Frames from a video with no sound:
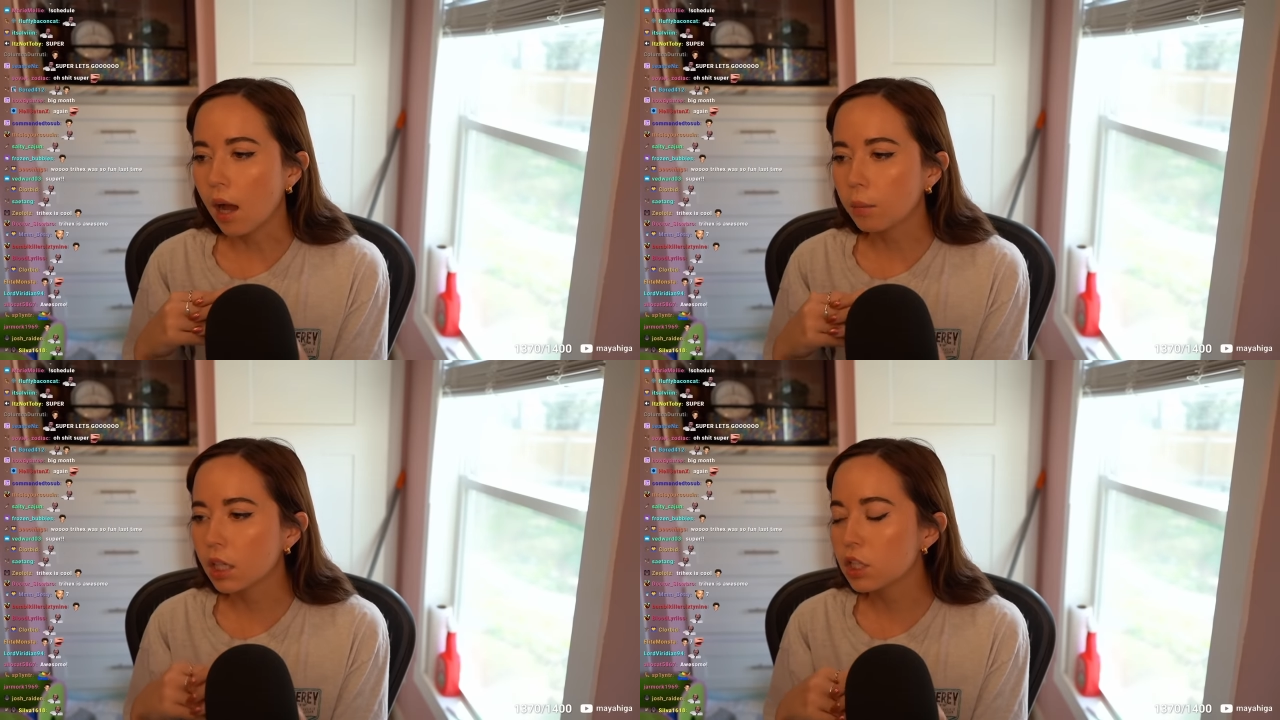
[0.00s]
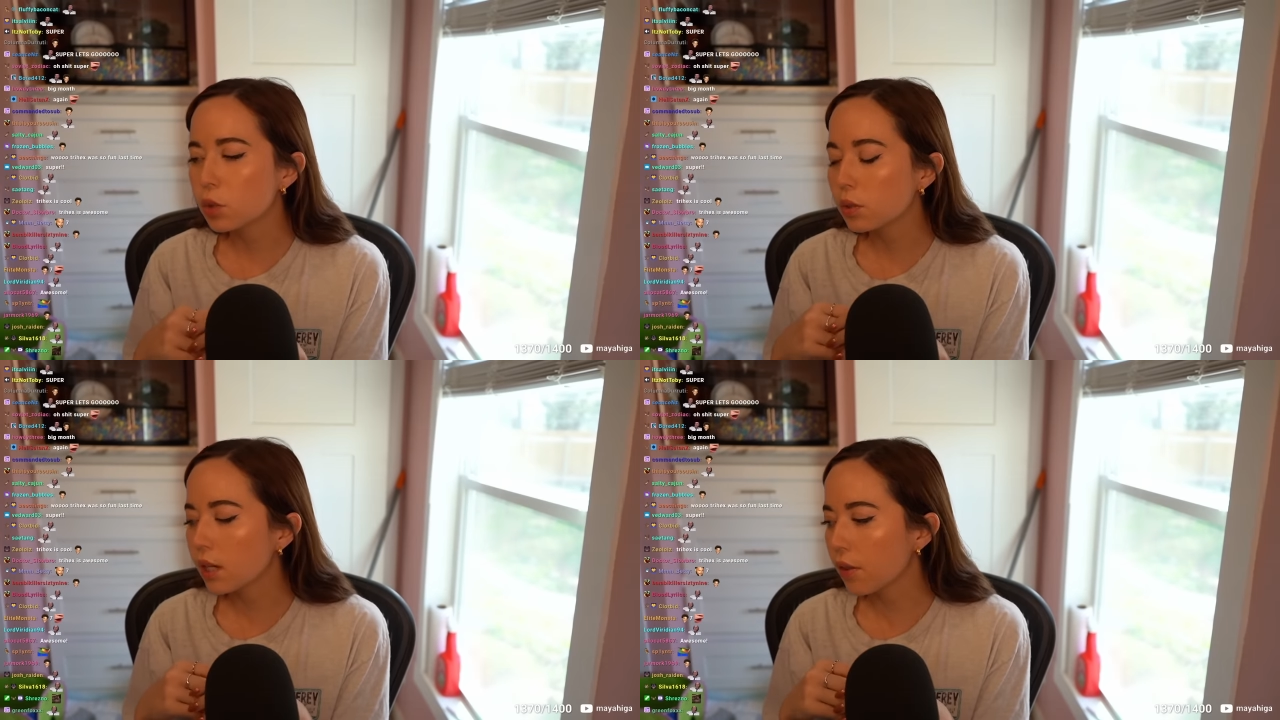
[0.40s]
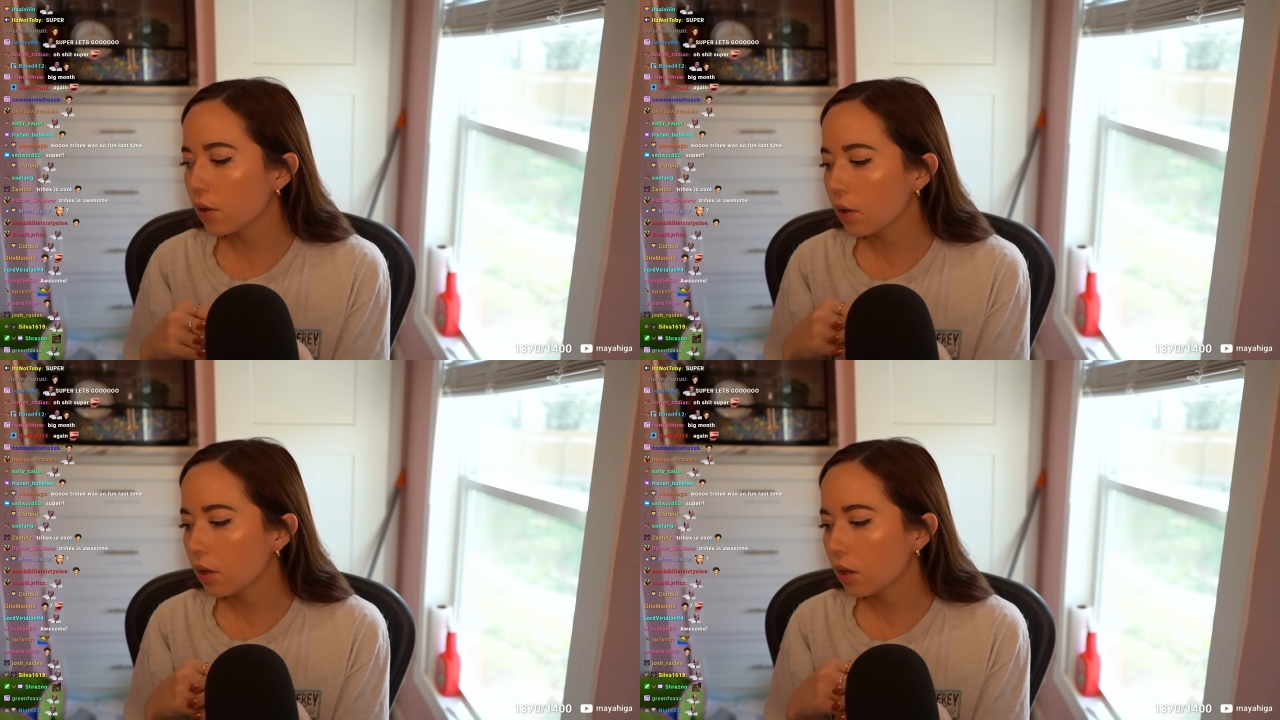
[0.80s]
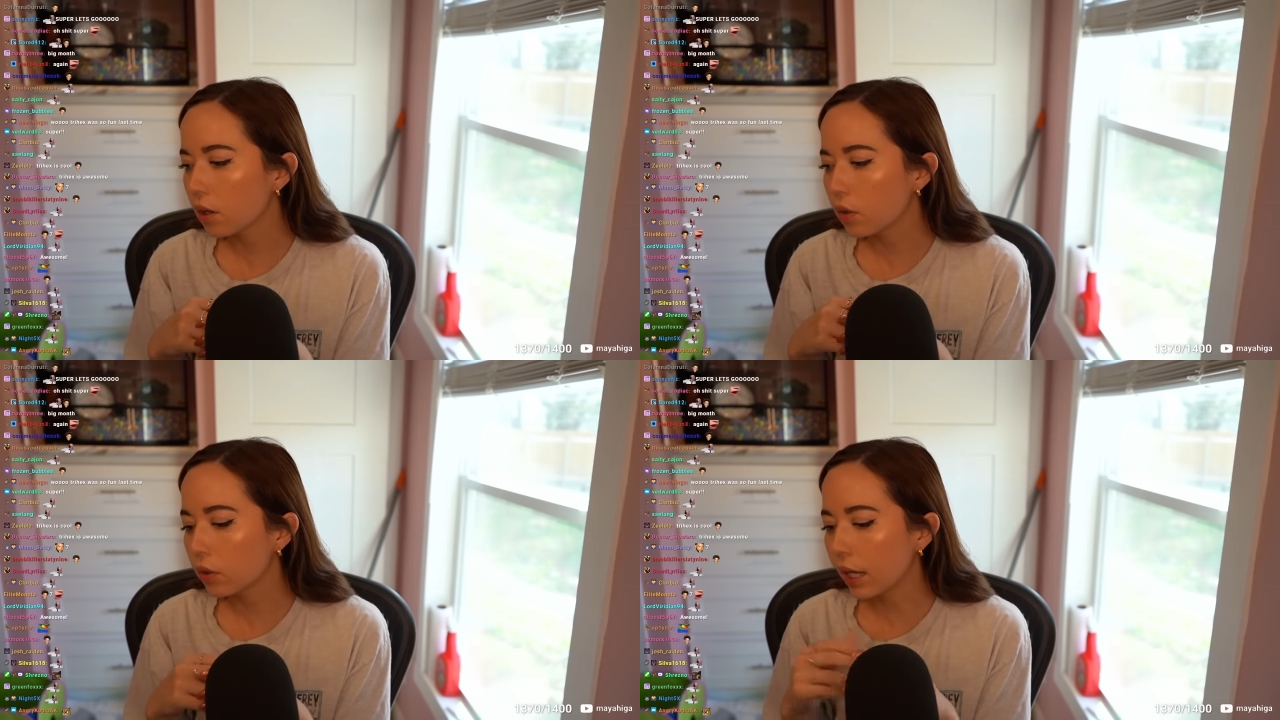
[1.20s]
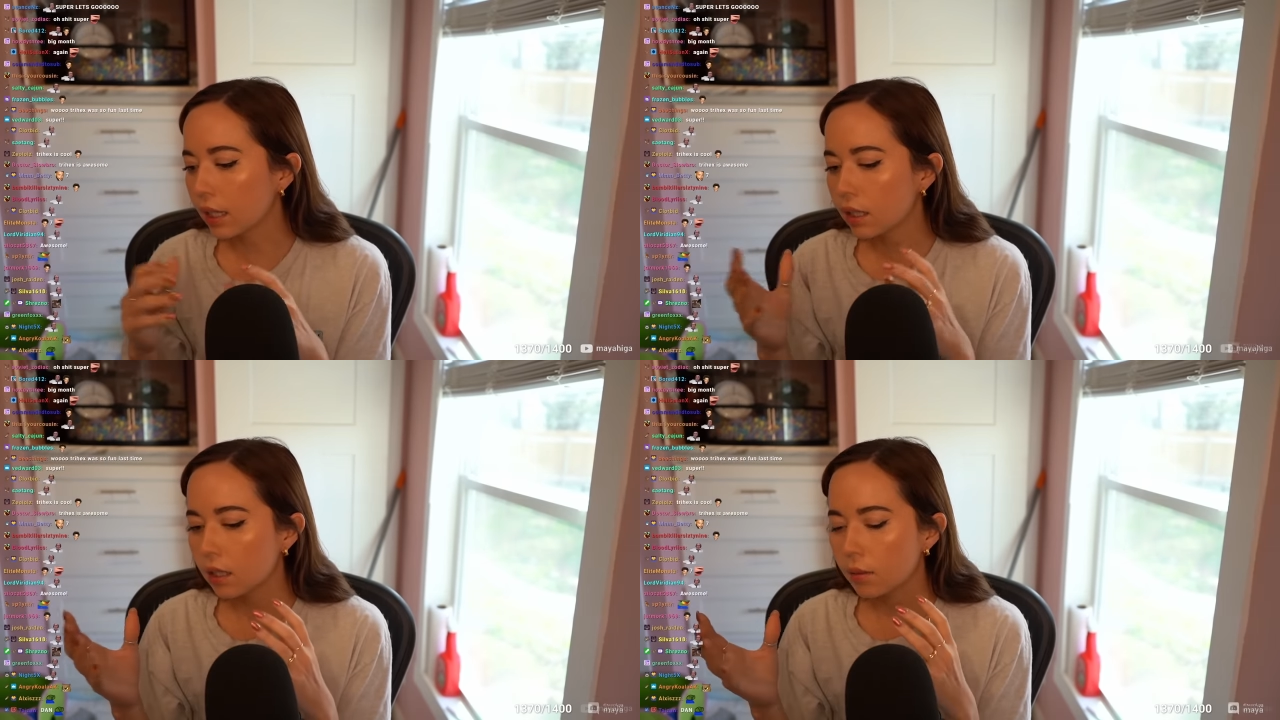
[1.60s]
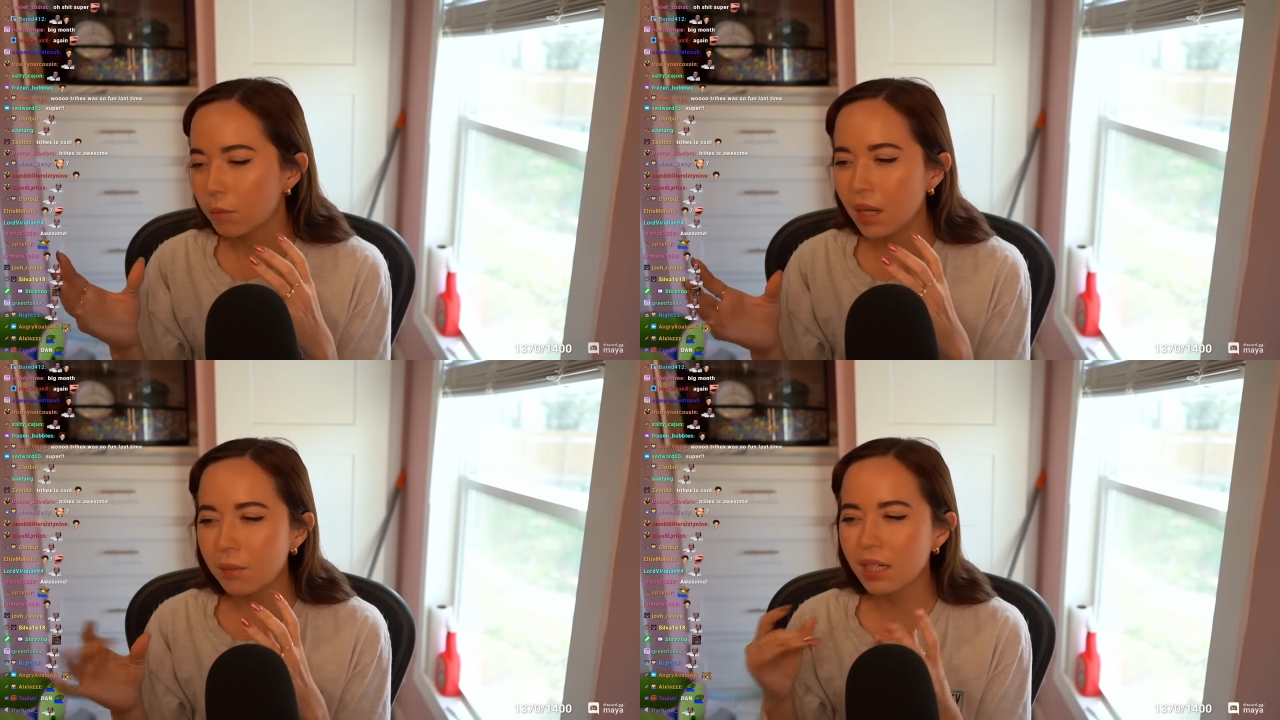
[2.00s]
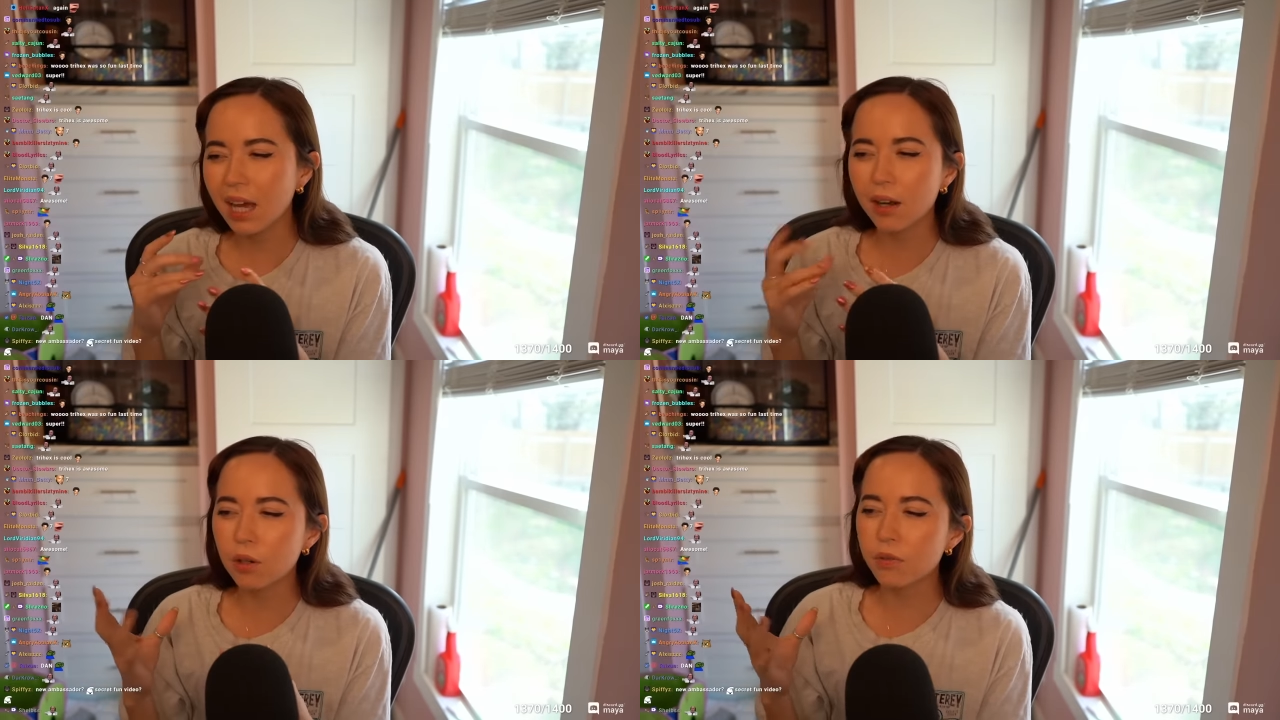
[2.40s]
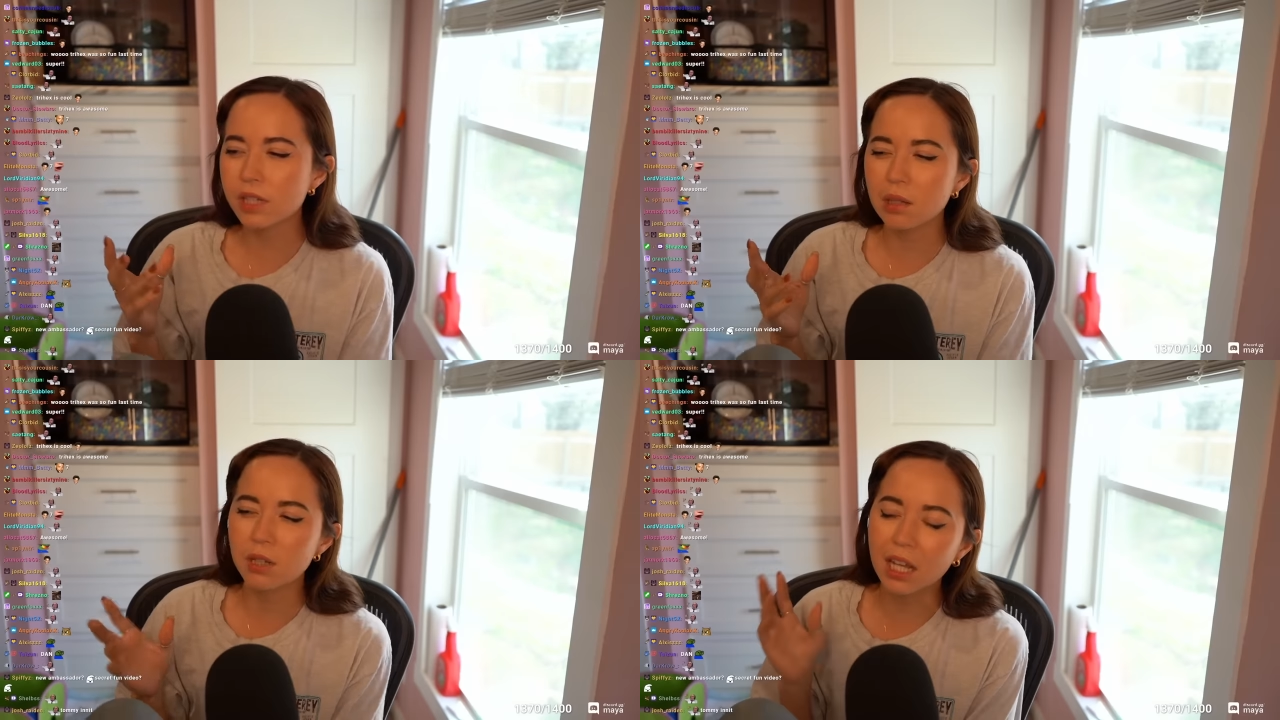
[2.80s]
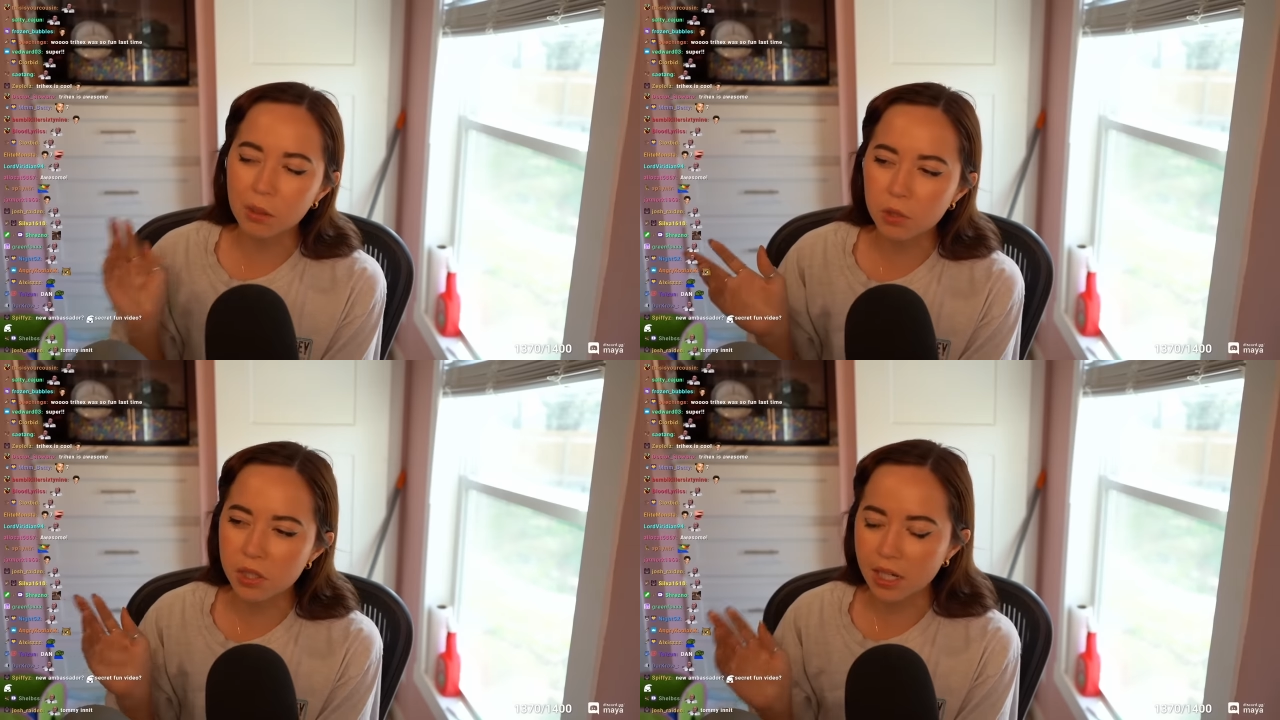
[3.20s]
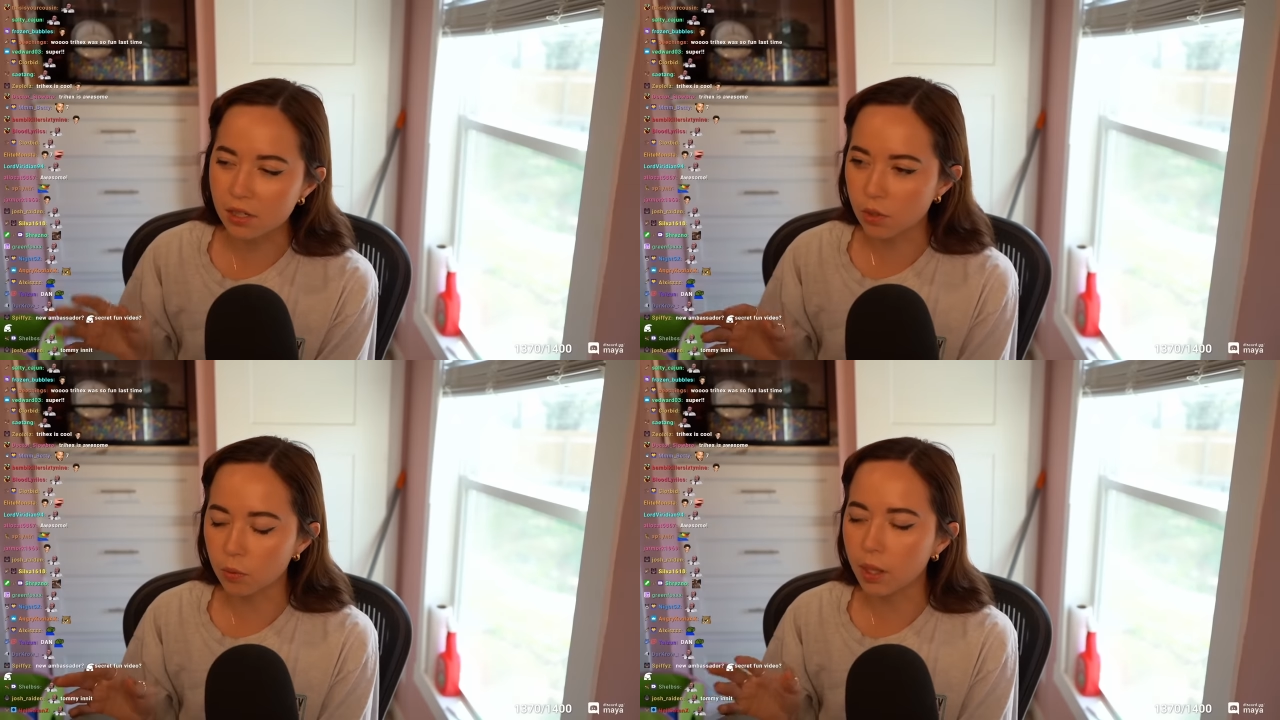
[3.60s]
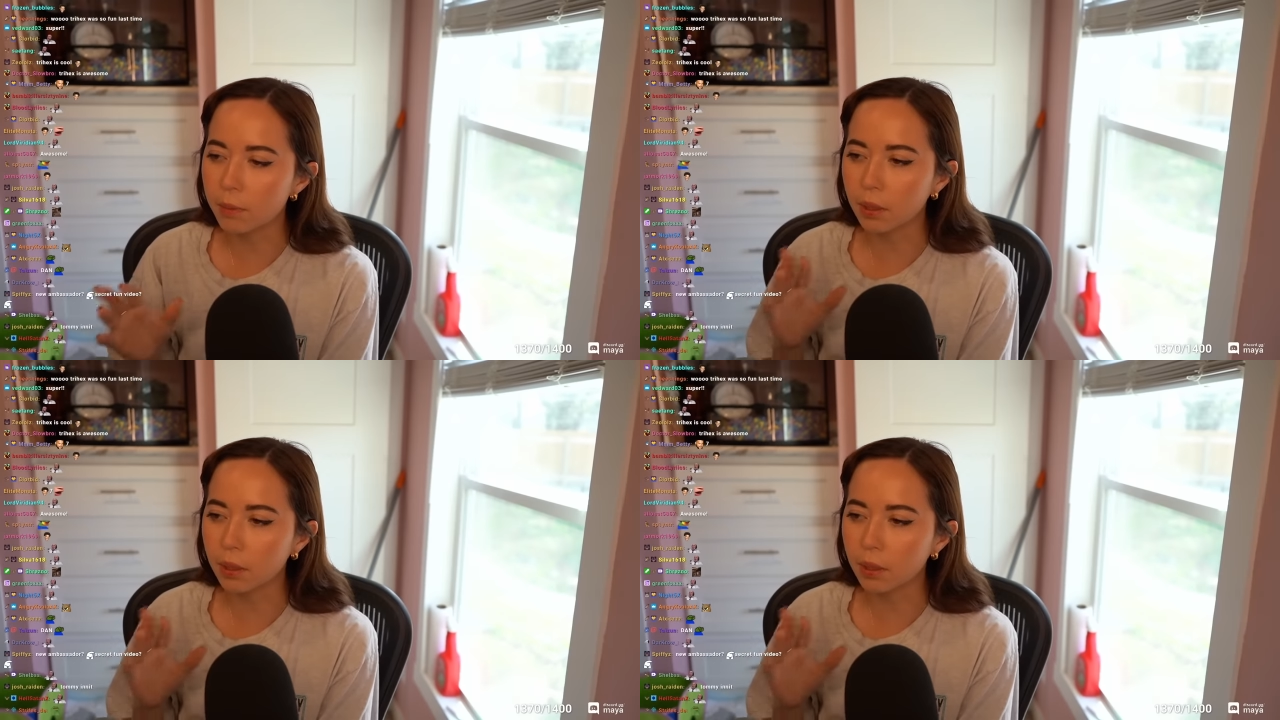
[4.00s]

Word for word: I'm gonna do another like maybe I don't know if it's gonna be animal sex or what,